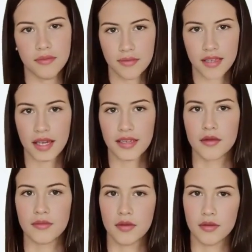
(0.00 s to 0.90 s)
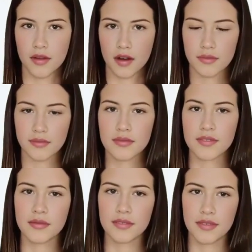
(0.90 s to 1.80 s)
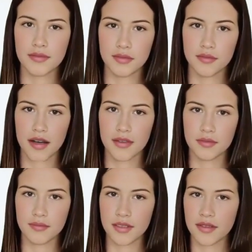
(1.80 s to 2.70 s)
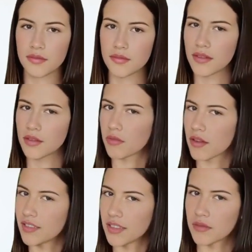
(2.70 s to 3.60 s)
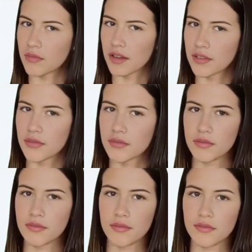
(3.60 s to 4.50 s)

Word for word: The anchor protocol facilitates attractive yields on UST deposits,